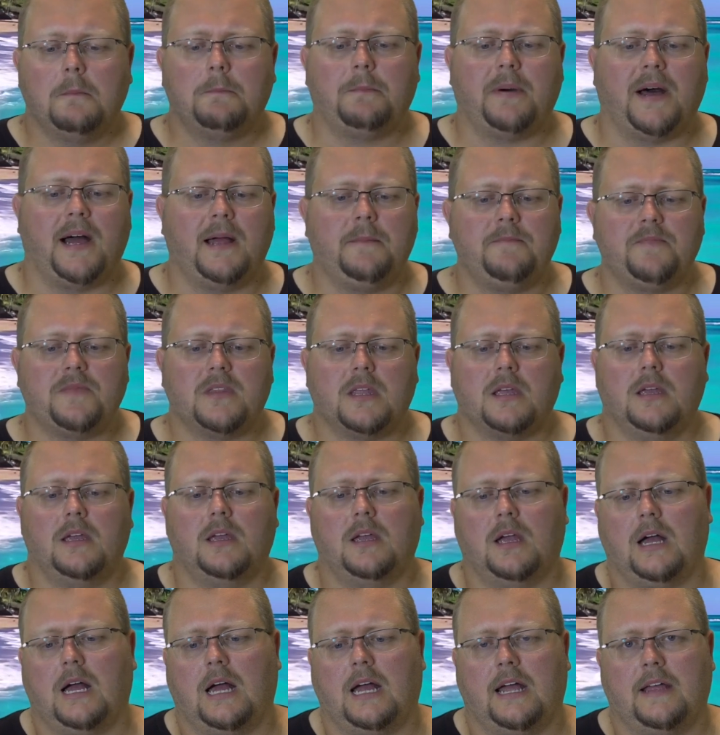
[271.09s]
But
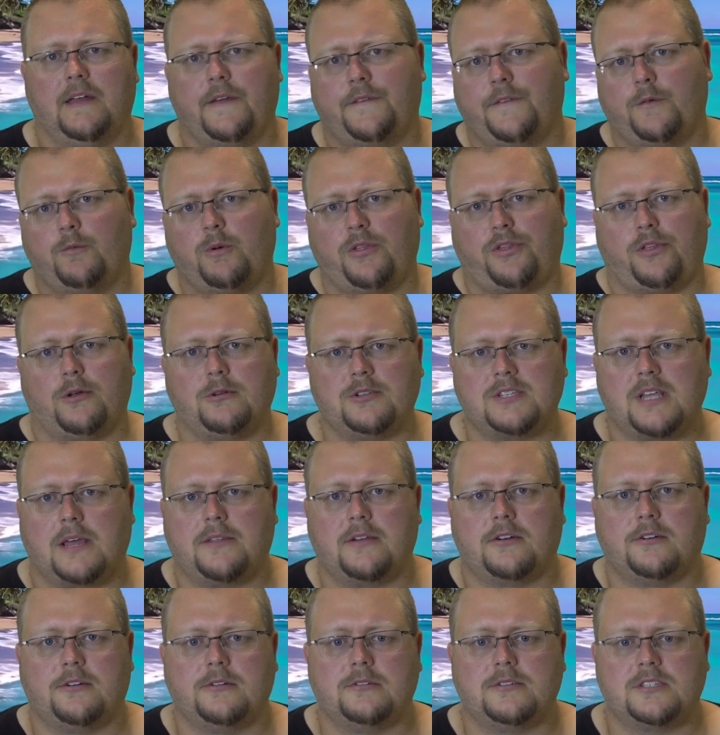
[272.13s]
if with those
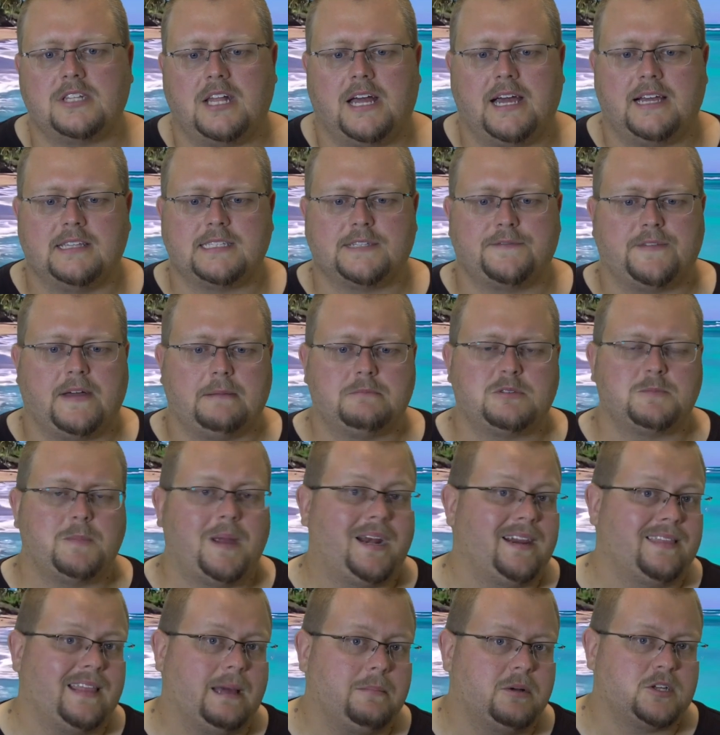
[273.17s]
other cruise lines, if I'm
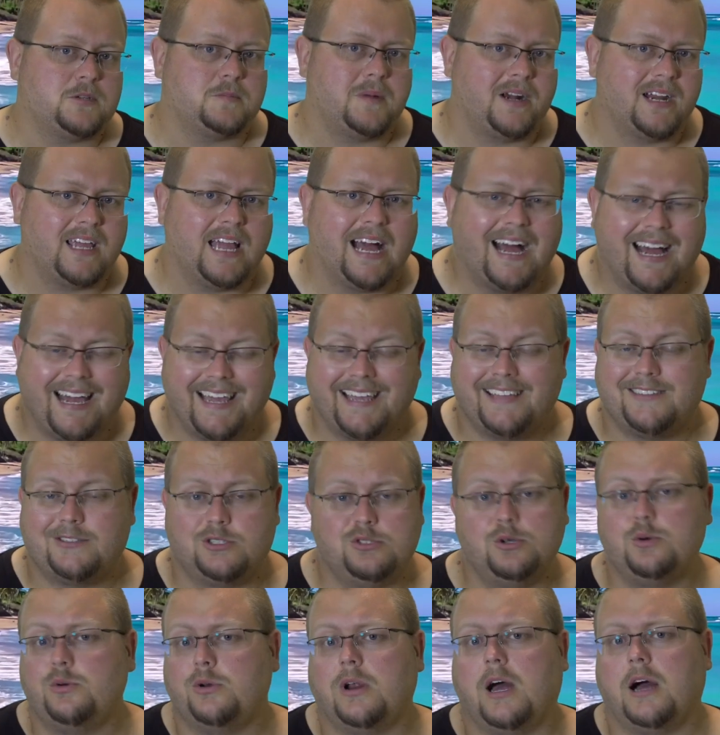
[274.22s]
spending that much money, I
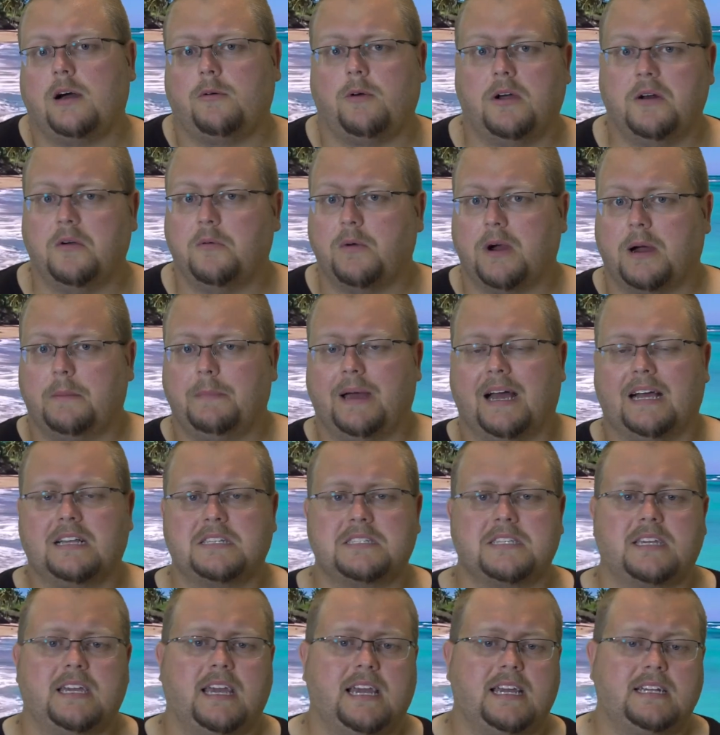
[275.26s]
do not want to wear a
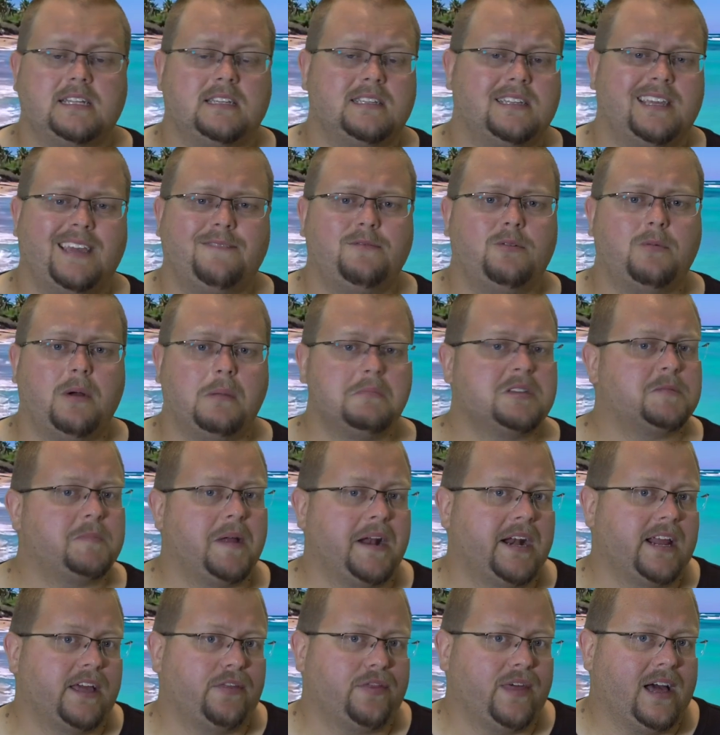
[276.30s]
mask. And even when I'm
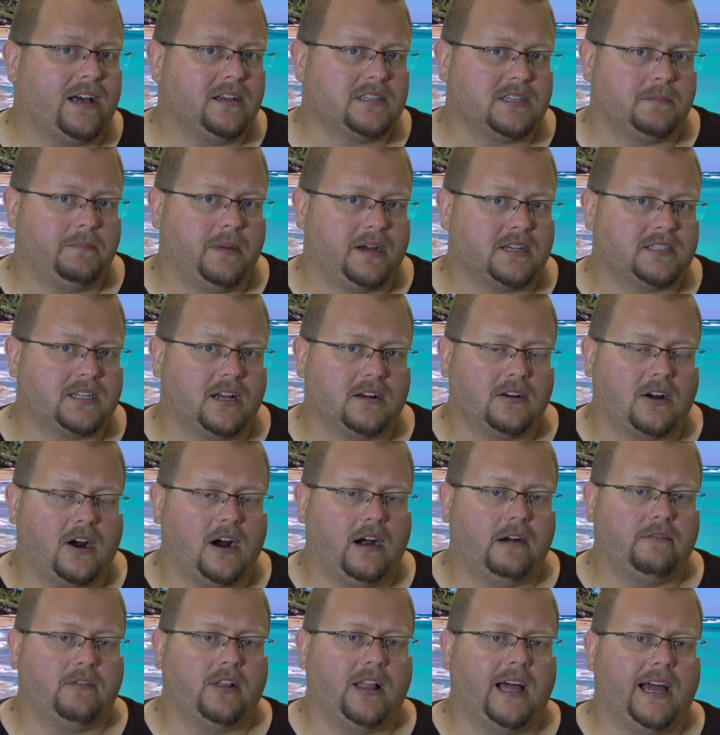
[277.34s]
spending $1,000 on
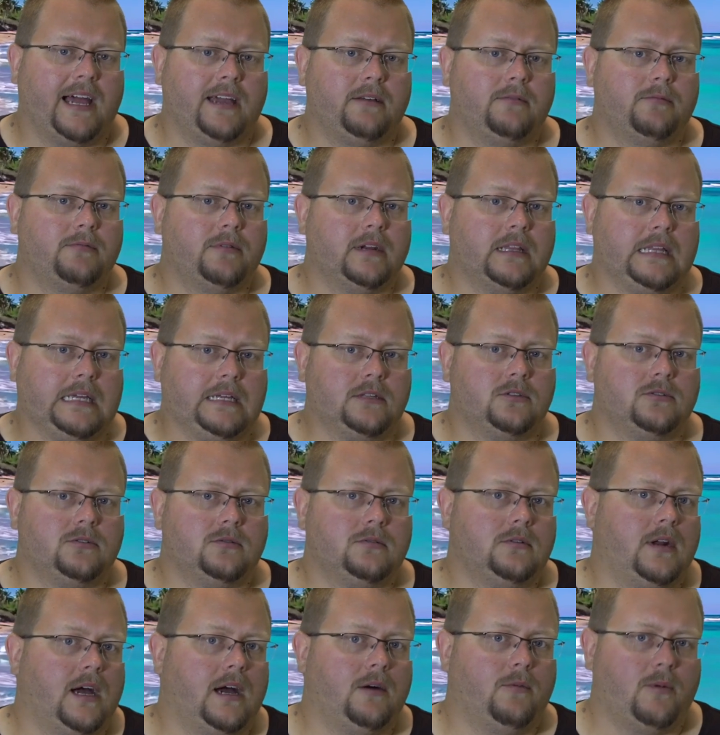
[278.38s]
Carnival, I really
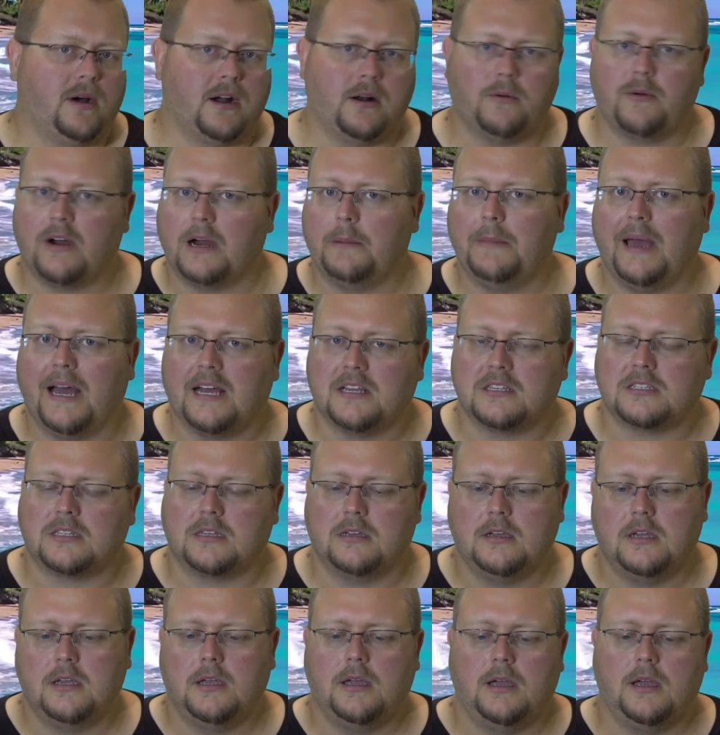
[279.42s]
do not want to wear a mask.